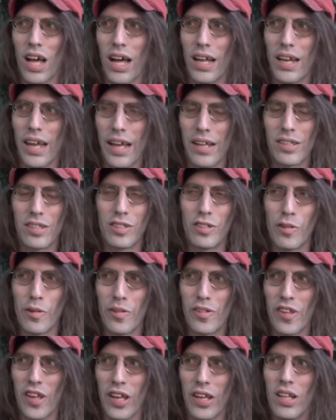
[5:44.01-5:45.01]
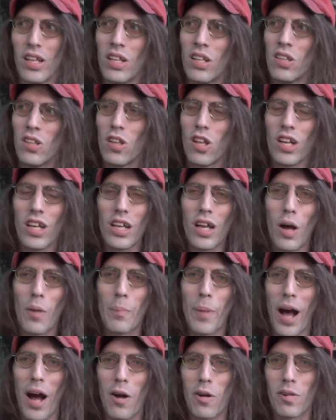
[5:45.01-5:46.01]
had to do is say, look at how
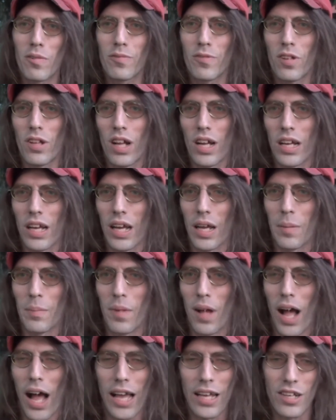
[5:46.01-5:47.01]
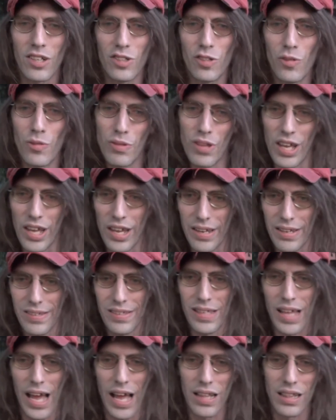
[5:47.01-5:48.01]
powerful I am. I can do this,
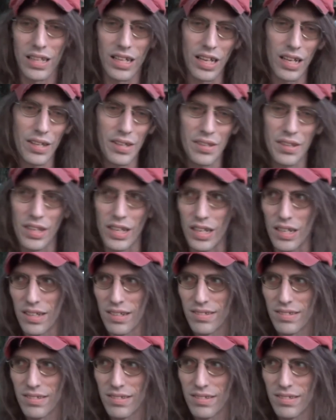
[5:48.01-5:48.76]
that, and the other thing.